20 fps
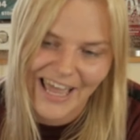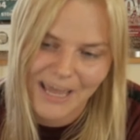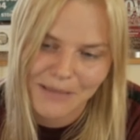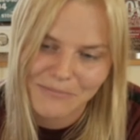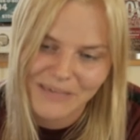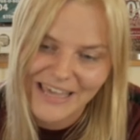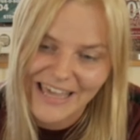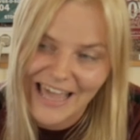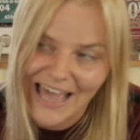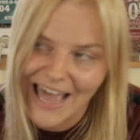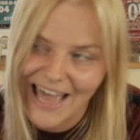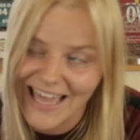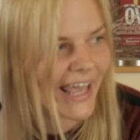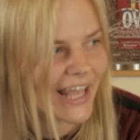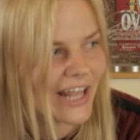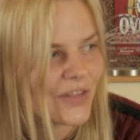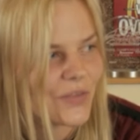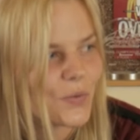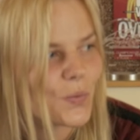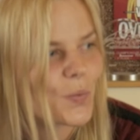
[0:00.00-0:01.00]
I
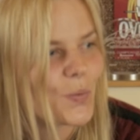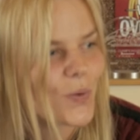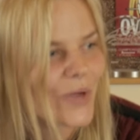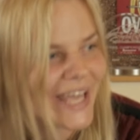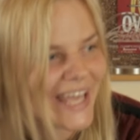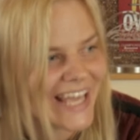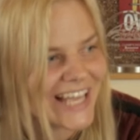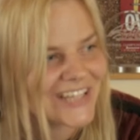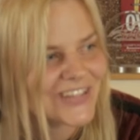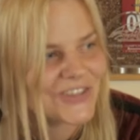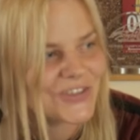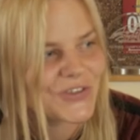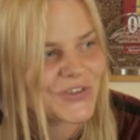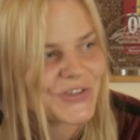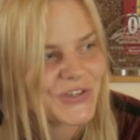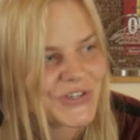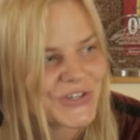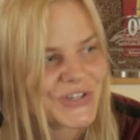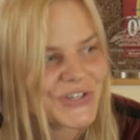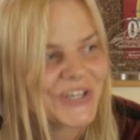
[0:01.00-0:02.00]
can't wait
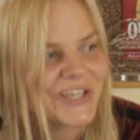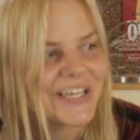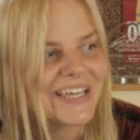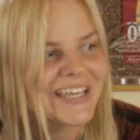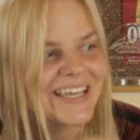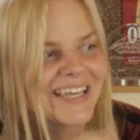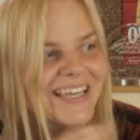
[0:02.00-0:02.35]
to